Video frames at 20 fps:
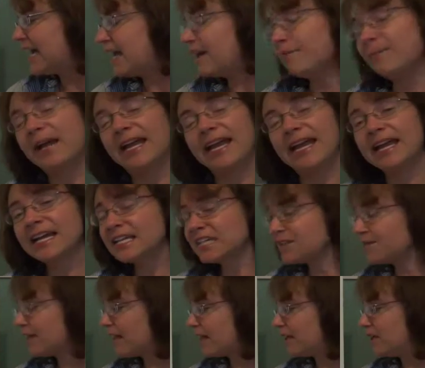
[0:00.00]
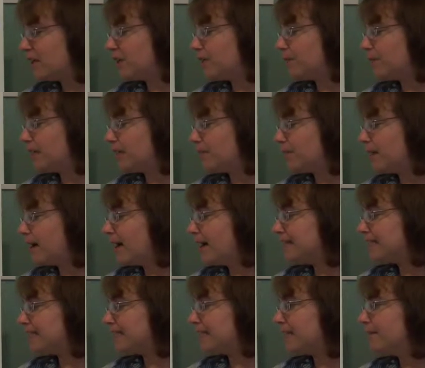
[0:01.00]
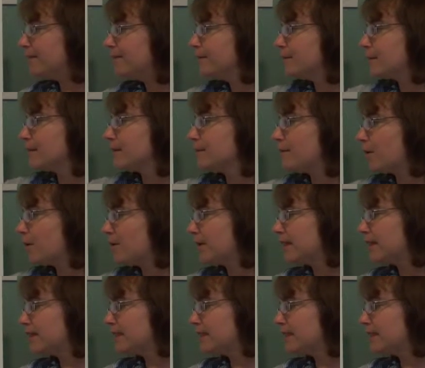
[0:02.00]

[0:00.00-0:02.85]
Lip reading: I have my x value being positive, because I'm going